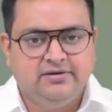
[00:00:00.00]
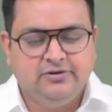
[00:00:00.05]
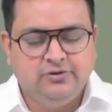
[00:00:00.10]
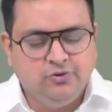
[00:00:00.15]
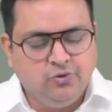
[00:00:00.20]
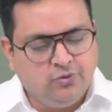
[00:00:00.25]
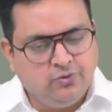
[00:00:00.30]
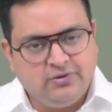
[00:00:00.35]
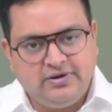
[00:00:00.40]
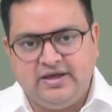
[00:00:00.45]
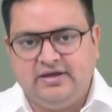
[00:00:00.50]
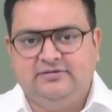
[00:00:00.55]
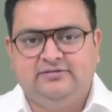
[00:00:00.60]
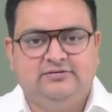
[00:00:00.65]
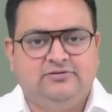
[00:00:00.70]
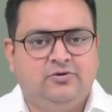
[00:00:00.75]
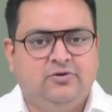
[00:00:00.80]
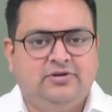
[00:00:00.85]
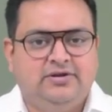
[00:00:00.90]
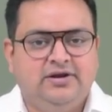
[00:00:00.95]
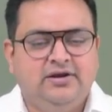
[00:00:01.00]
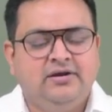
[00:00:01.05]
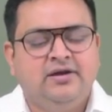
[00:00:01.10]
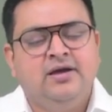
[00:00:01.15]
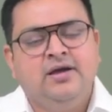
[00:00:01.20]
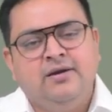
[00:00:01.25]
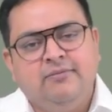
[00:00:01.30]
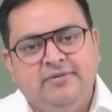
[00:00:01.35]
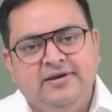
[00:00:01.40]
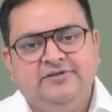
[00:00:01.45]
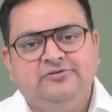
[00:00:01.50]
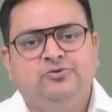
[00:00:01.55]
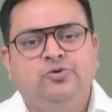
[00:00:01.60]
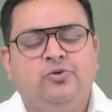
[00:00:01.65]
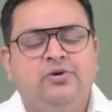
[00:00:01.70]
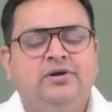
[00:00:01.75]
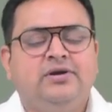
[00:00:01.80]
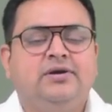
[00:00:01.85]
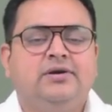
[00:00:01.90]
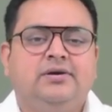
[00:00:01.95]
No tax on it. Please
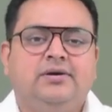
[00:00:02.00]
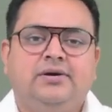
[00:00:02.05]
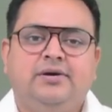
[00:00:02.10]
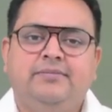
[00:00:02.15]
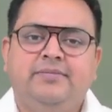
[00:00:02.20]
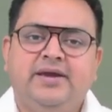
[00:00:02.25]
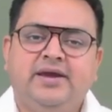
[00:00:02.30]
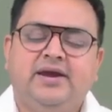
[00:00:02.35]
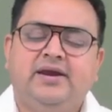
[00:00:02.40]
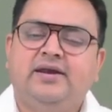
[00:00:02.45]
don't make